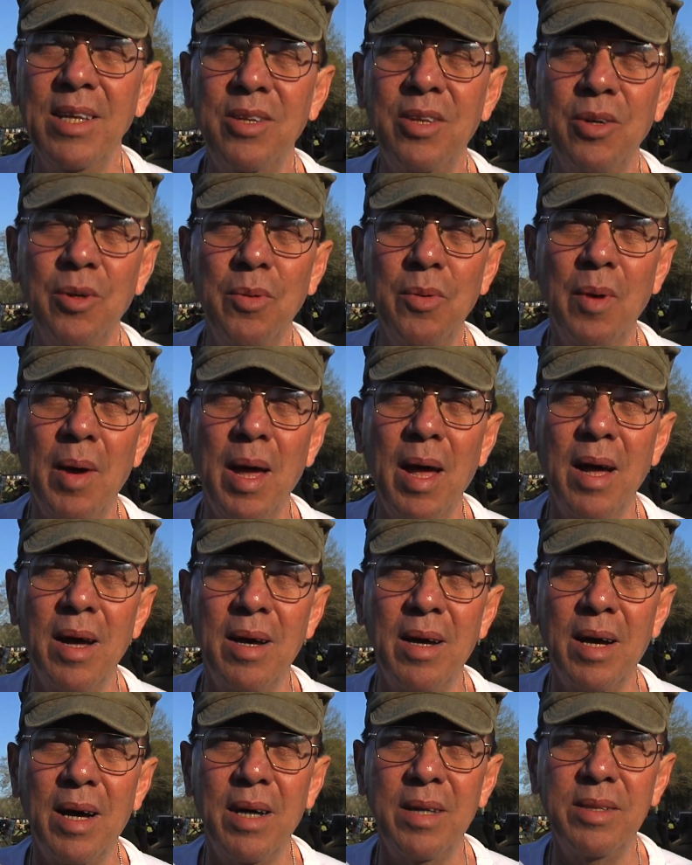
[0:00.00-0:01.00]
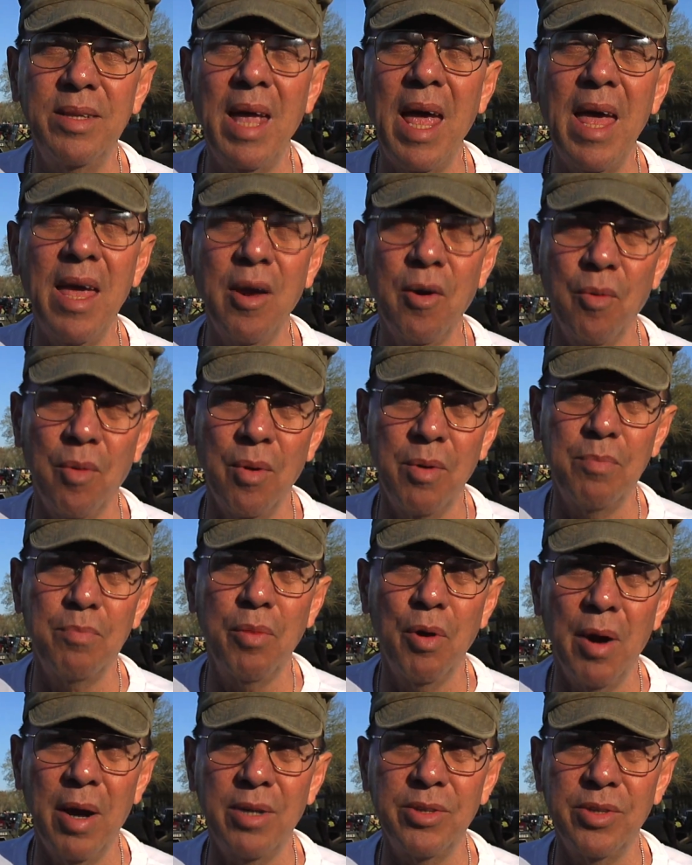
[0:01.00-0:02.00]
do a tanker
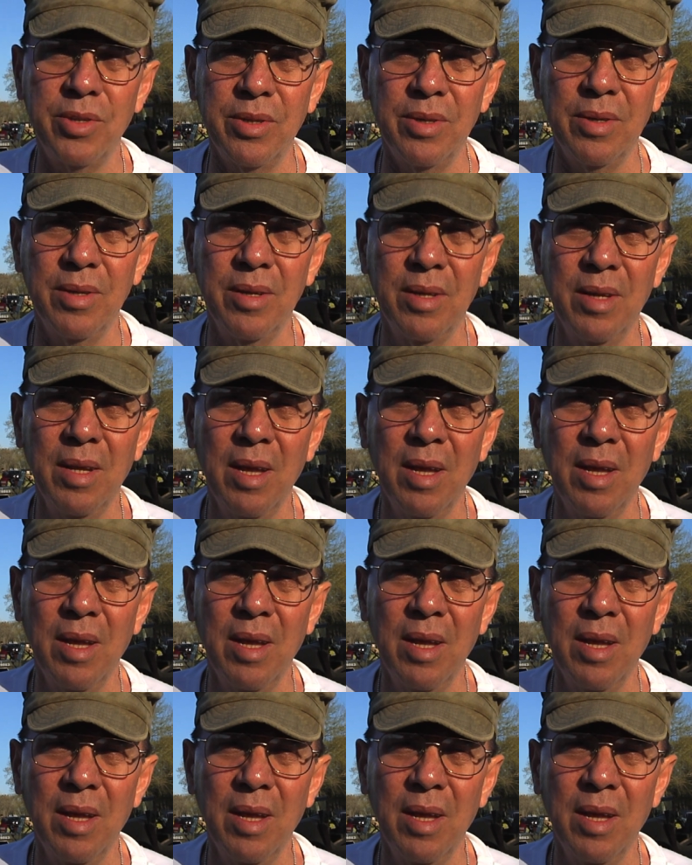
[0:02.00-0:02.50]
impression.